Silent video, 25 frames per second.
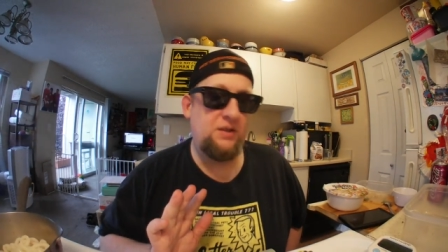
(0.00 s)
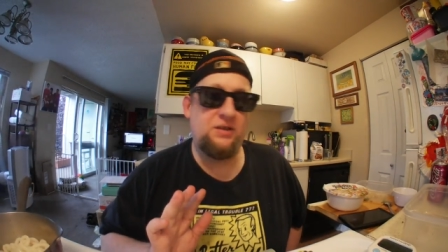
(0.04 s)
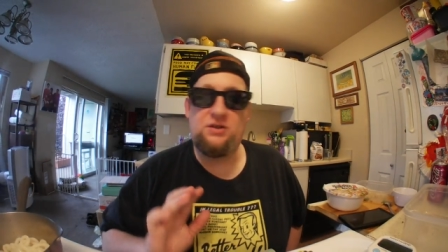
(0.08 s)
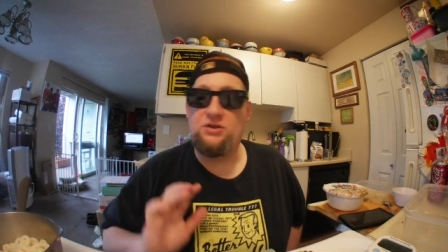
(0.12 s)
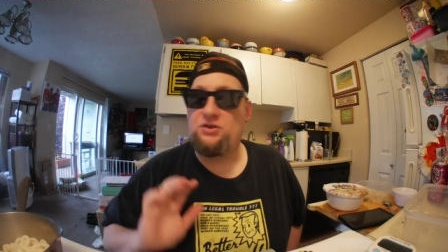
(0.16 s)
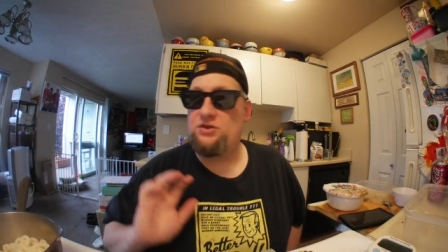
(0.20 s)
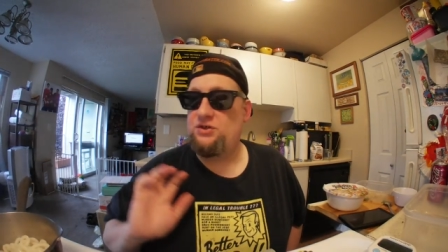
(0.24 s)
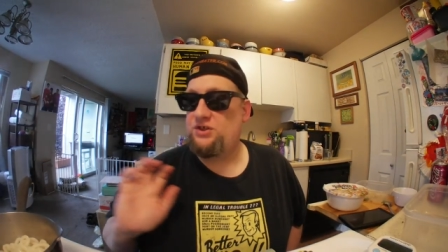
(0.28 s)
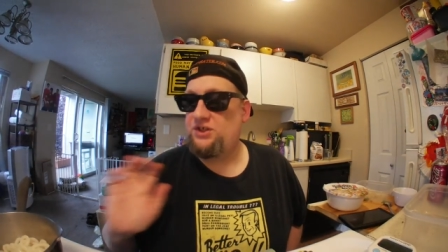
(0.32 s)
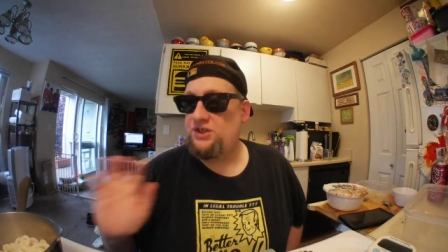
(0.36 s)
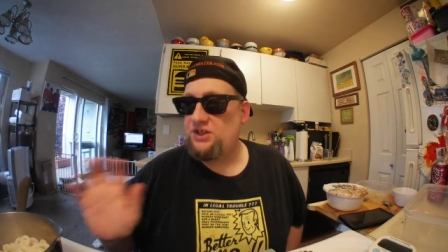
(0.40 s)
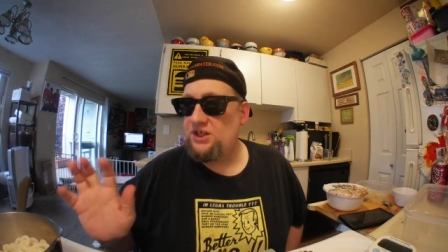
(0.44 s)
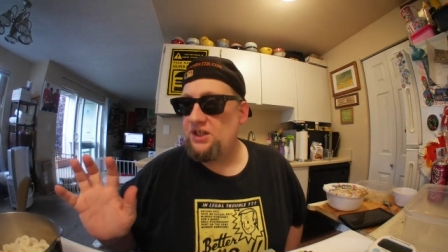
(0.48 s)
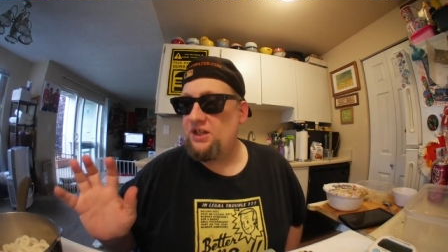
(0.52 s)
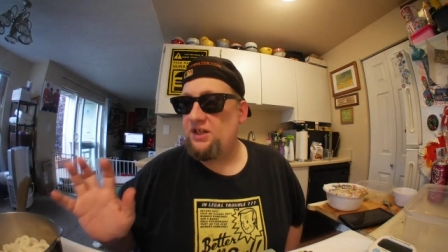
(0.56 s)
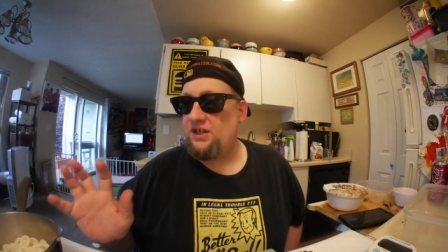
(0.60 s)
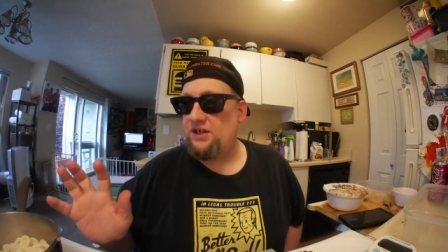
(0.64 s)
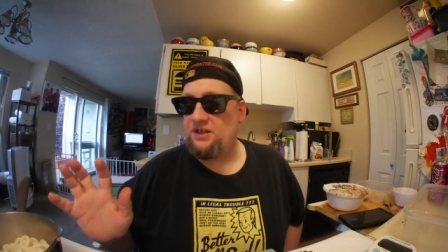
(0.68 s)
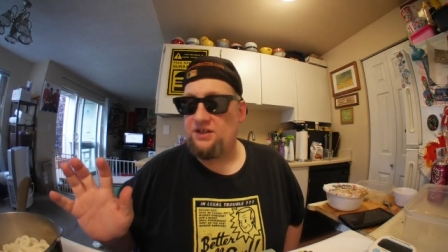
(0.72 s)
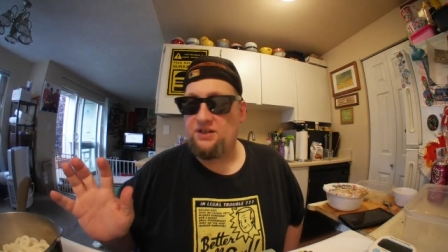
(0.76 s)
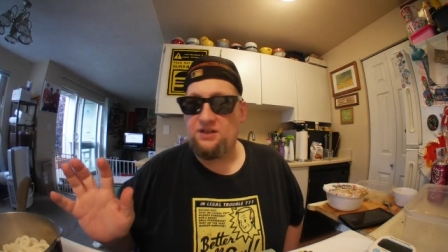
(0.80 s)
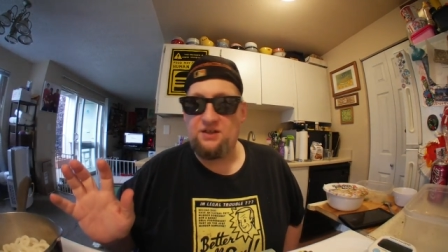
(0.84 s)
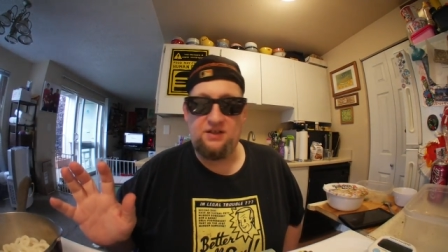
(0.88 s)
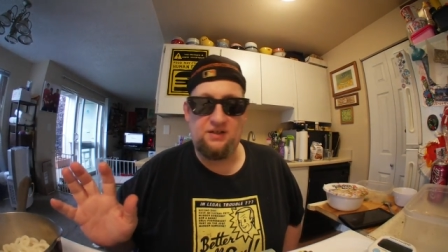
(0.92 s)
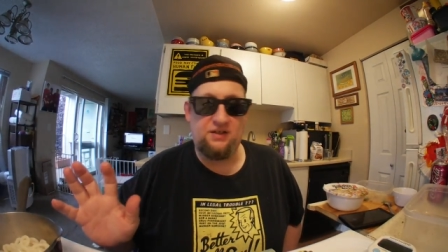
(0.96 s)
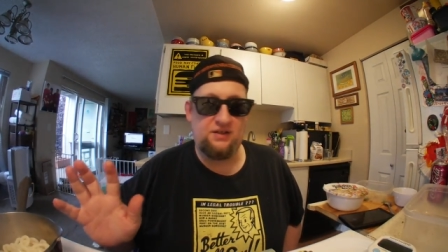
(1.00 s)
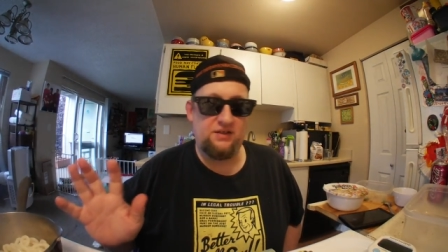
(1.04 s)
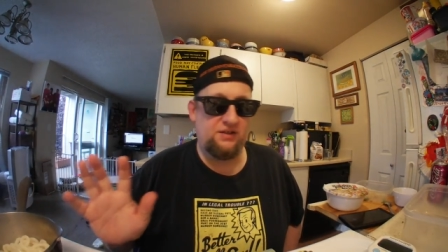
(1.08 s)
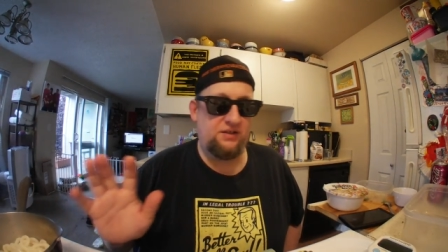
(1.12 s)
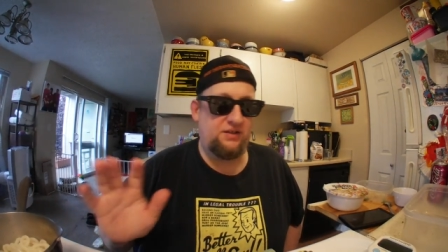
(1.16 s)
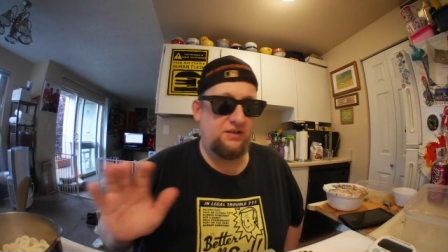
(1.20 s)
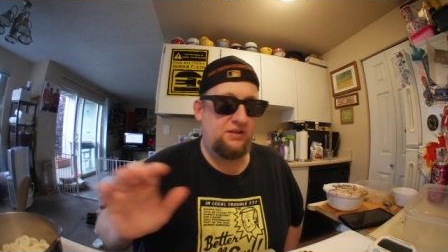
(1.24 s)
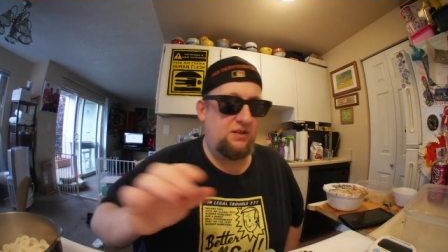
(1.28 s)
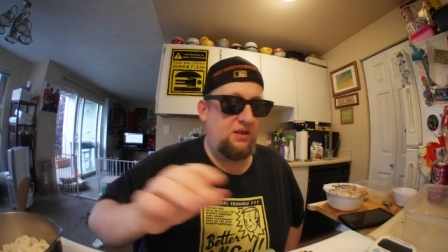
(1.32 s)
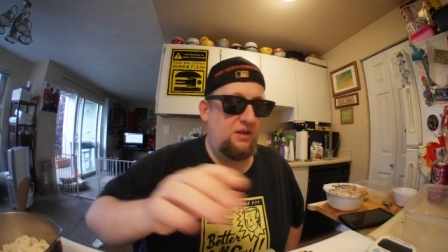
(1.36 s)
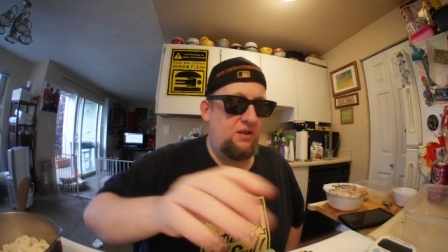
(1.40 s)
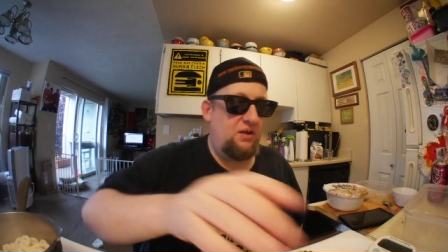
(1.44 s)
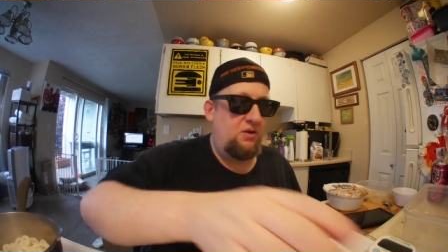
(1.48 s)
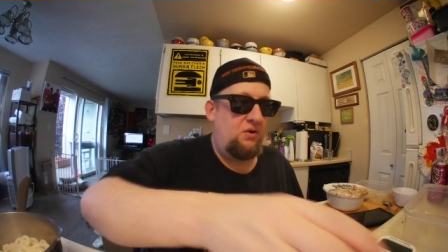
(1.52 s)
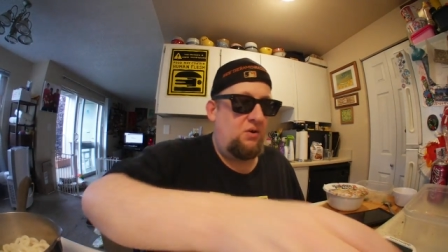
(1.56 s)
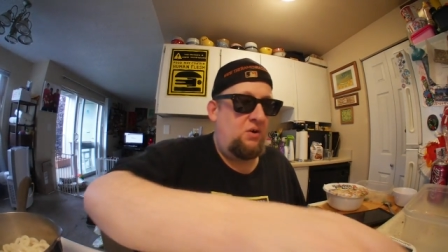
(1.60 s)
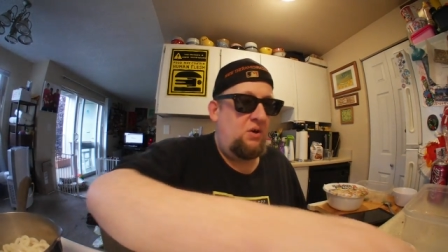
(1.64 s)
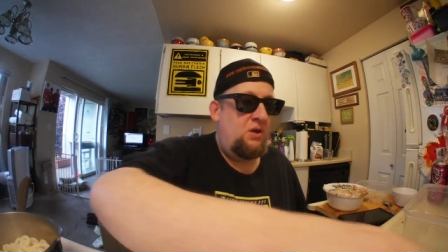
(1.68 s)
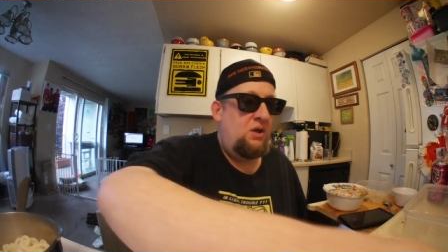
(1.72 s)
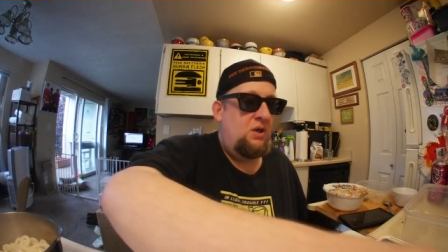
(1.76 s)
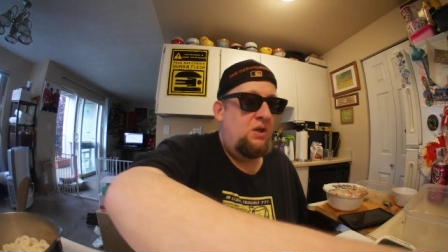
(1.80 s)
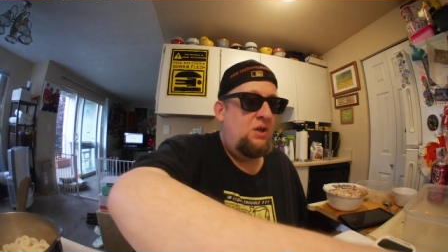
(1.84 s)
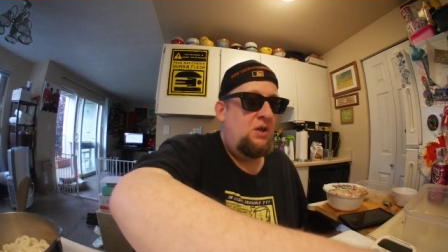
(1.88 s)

chill it. So,